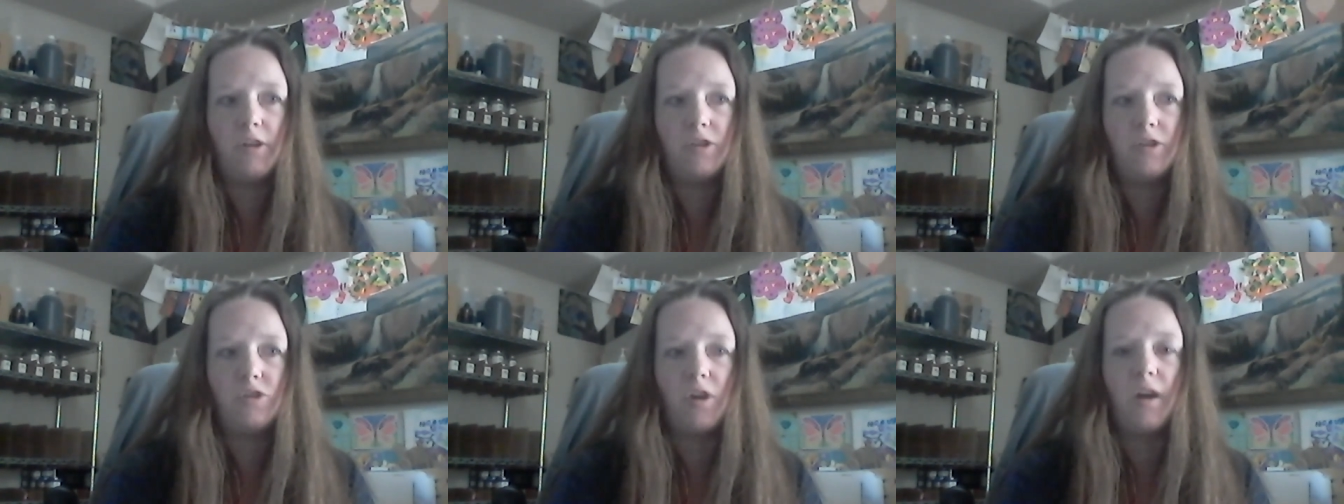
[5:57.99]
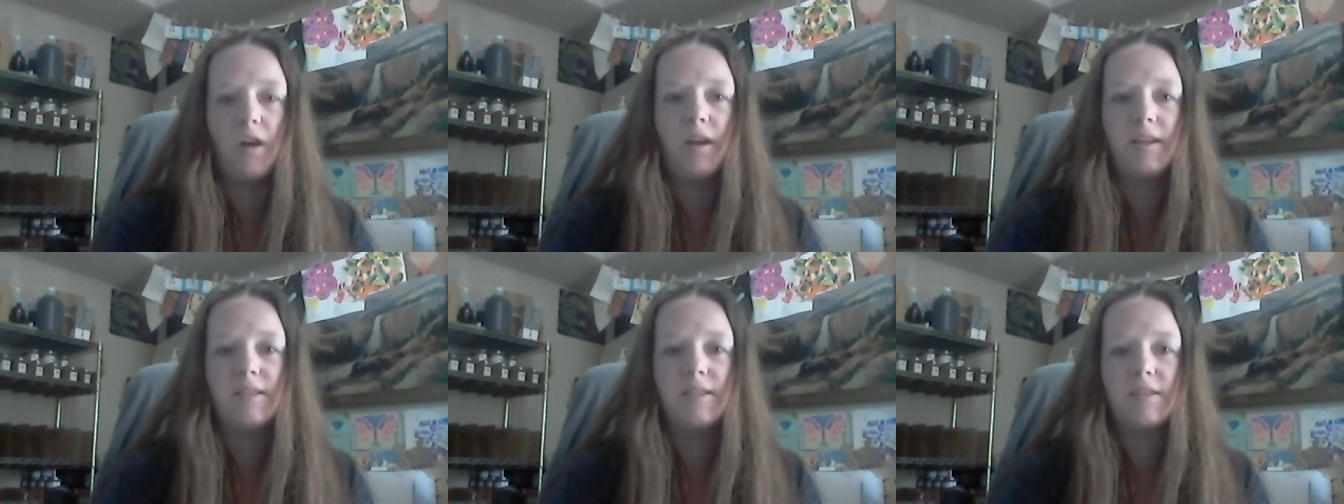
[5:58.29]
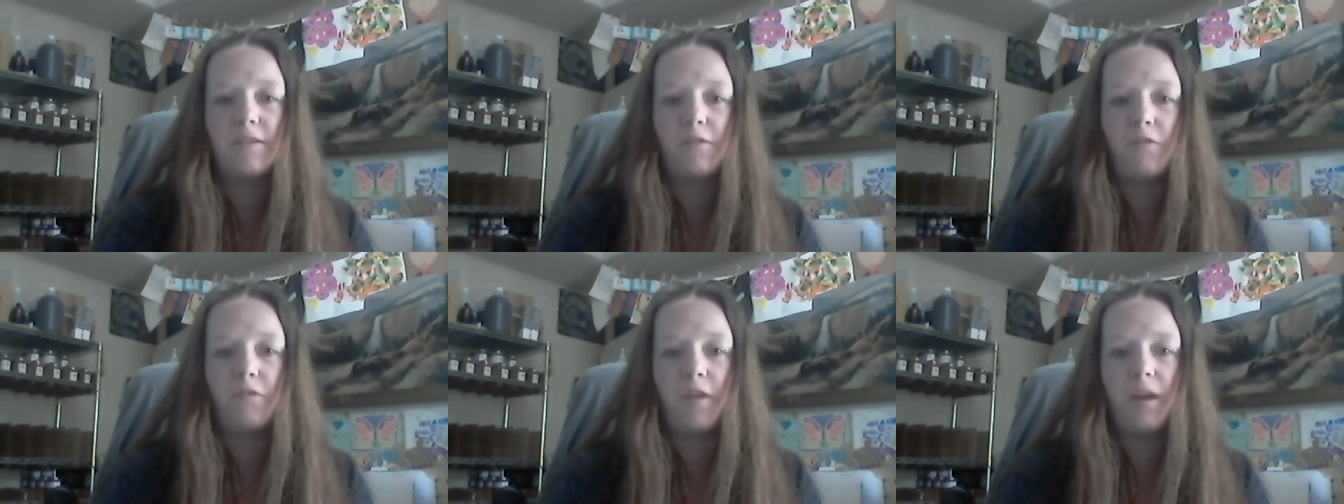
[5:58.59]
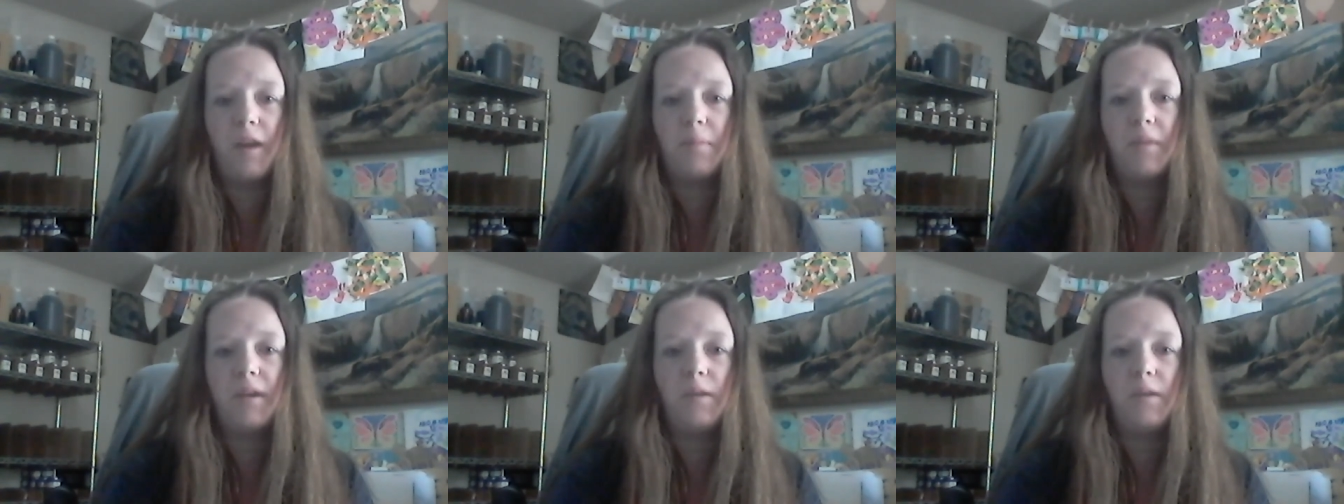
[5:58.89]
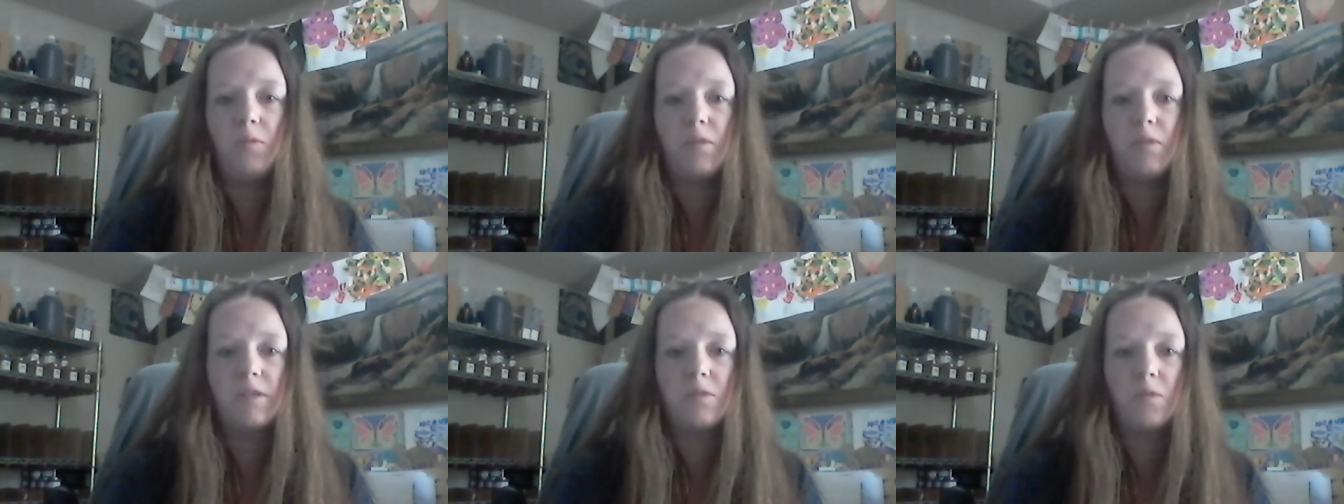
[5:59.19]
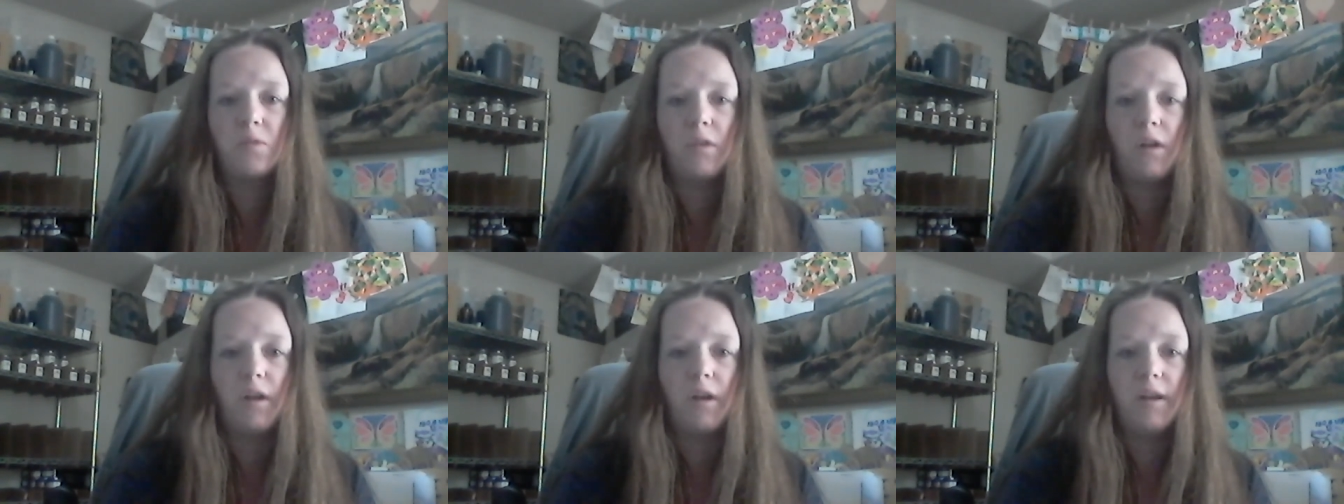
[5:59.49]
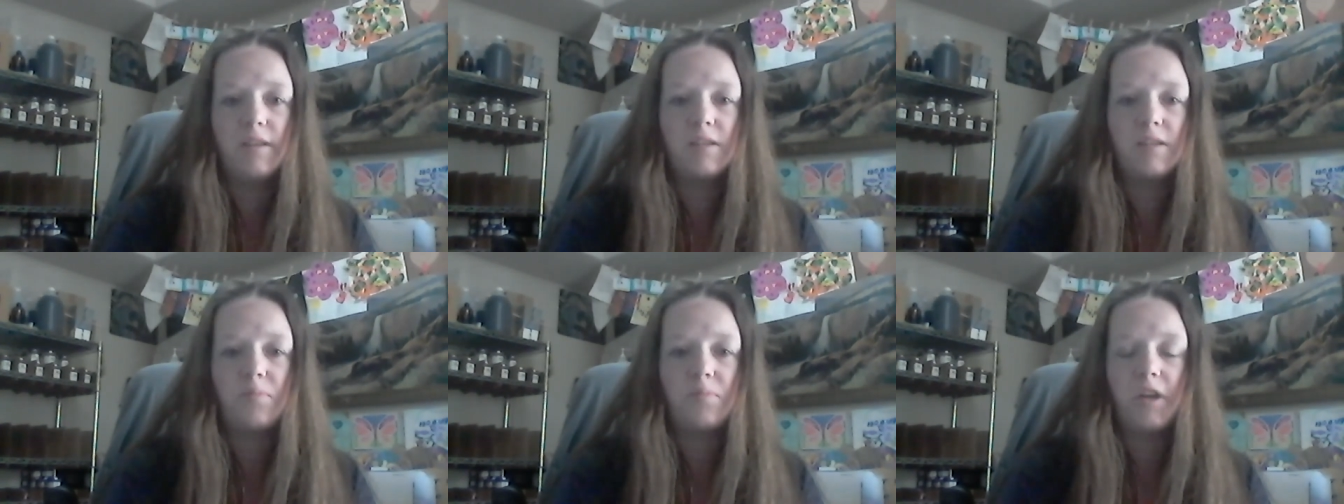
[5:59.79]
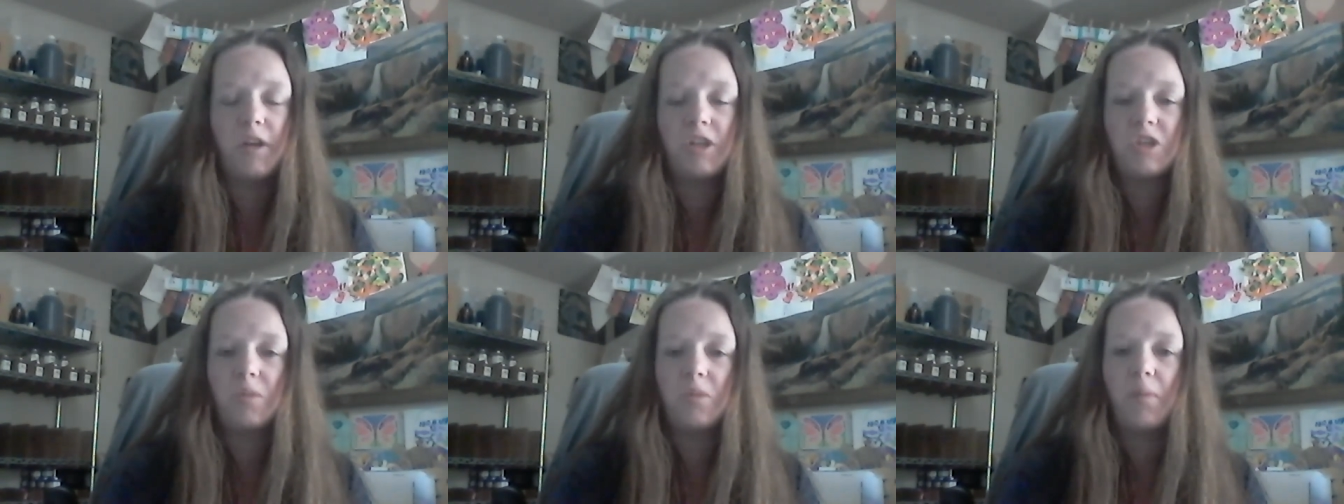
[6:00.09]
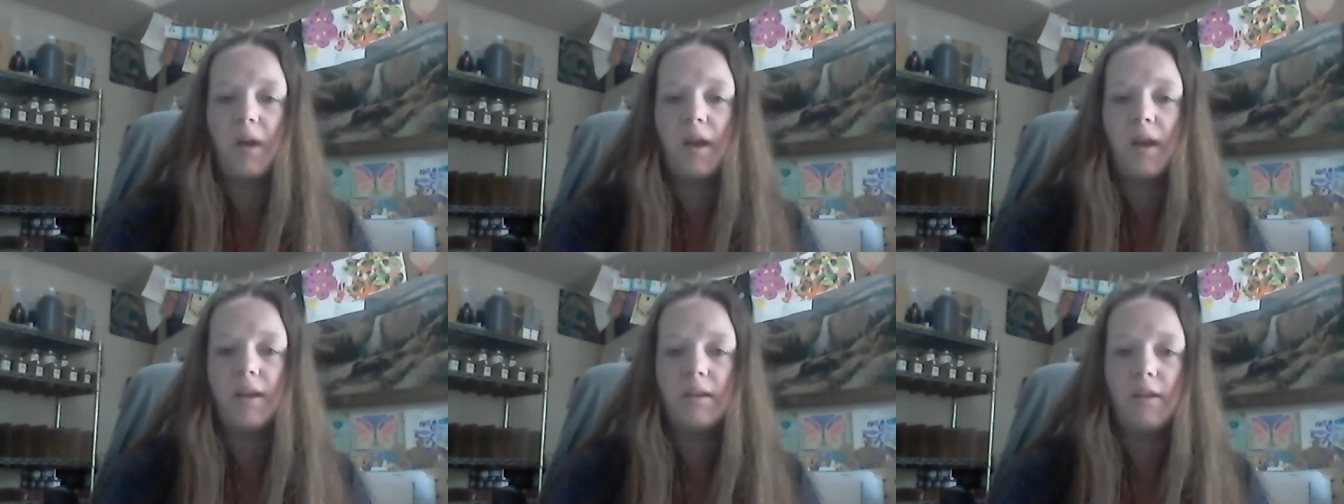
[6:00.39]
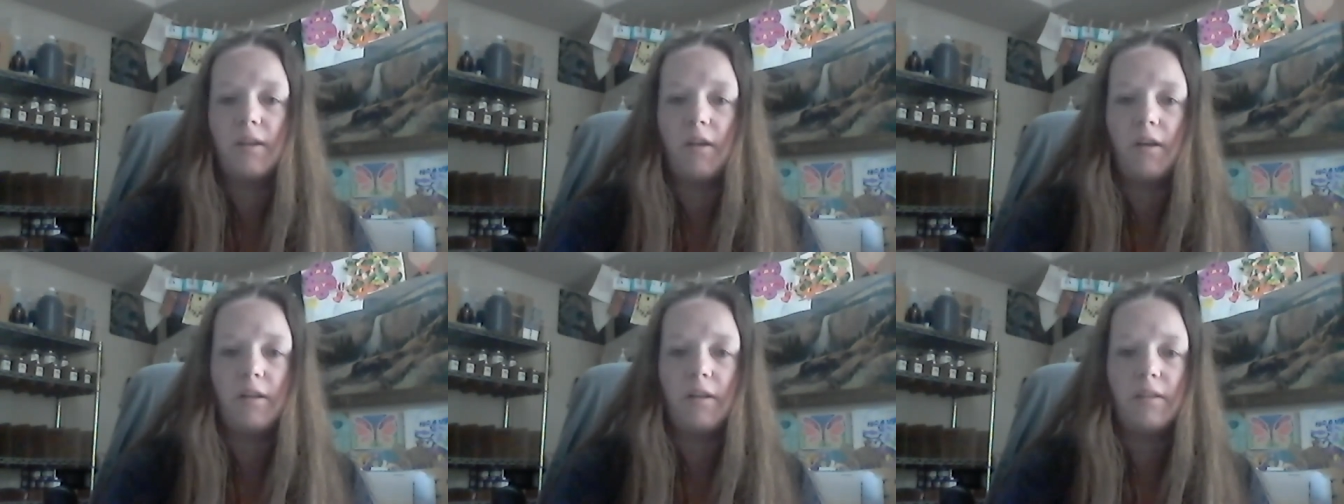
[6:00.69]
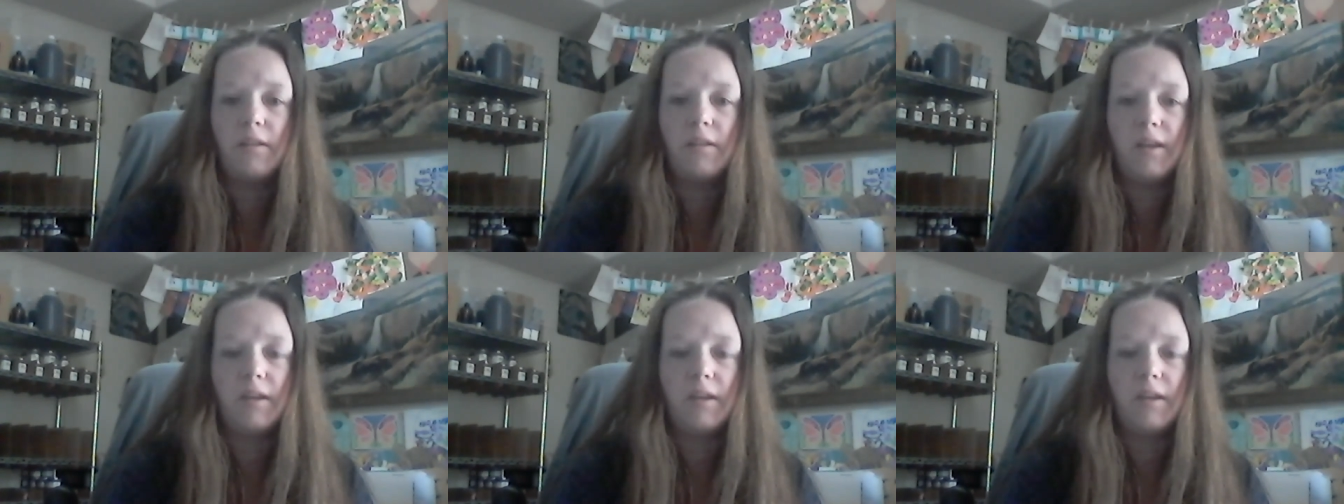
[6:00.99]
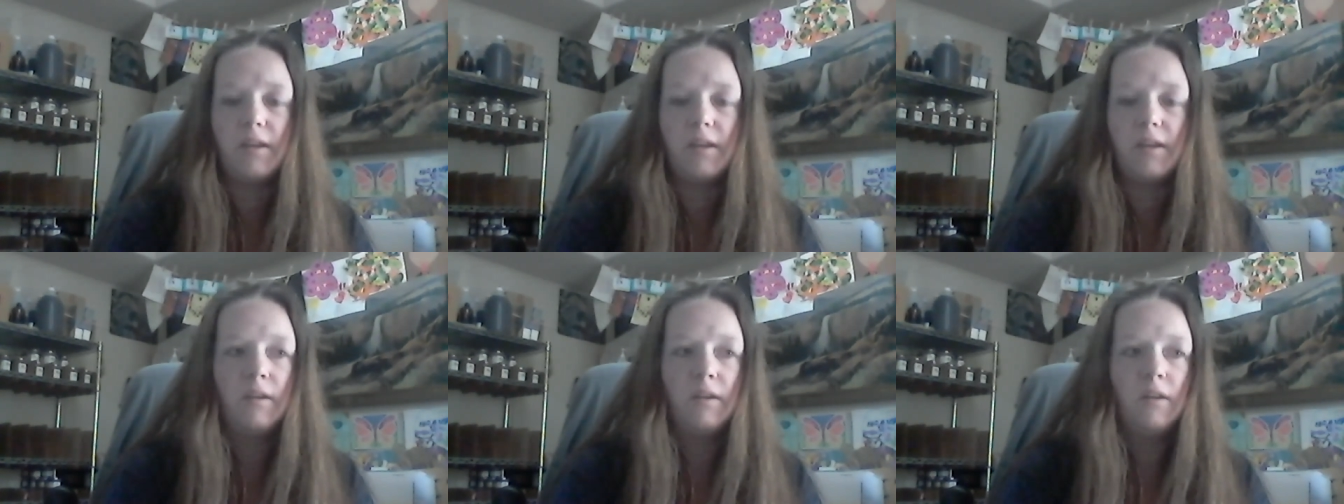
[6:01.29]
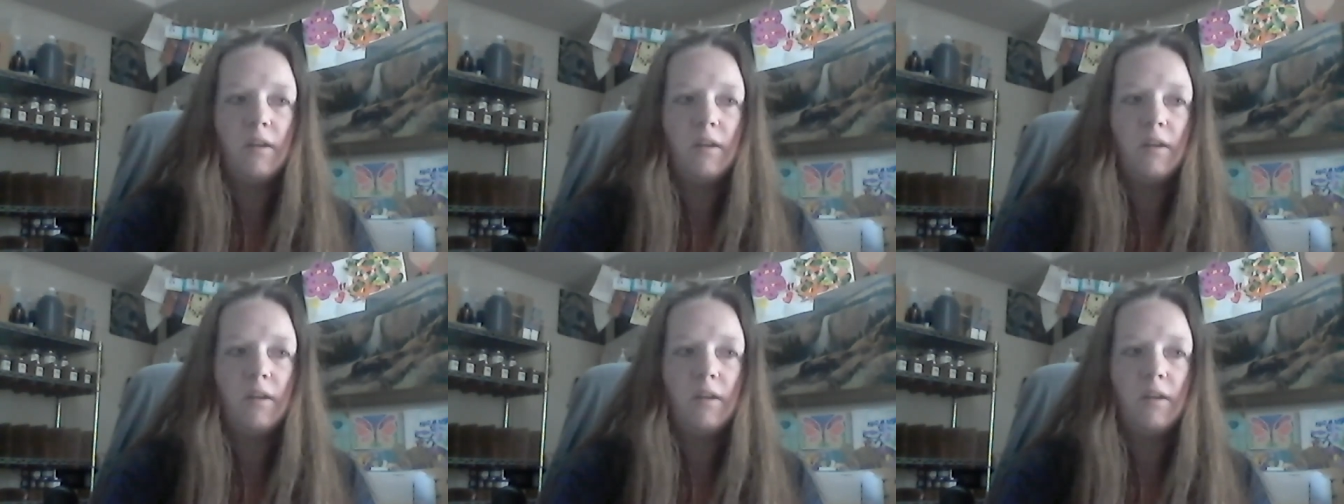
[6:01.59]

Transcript: her drawings of family was our inspiration behind it all, and